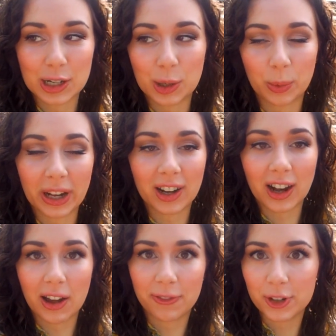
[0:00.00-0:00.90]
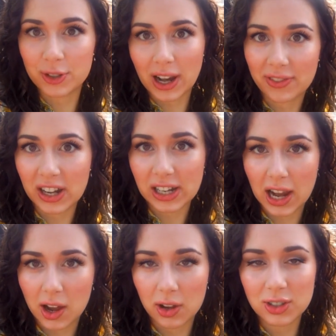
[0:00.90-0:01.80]
So we are out for a drive right
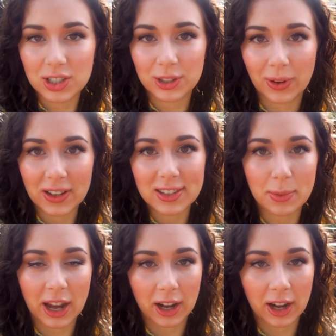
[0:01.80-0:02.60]
now to run some